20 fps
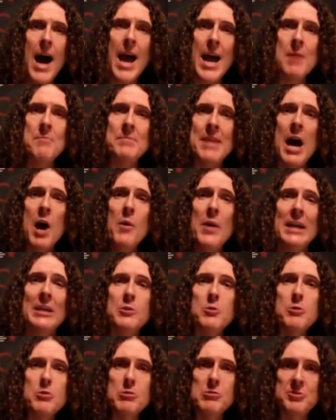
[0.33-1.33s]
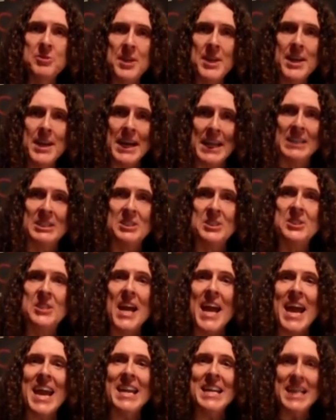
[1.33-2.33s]
I am now introducing
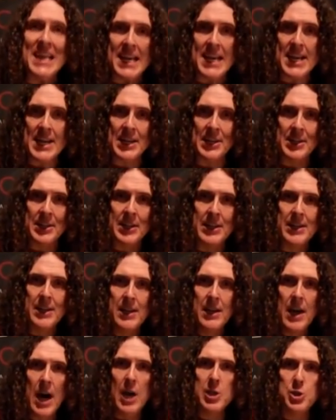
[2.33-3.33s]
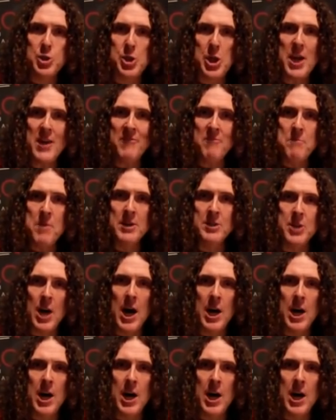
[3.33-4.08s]
Insane Ian. Achievement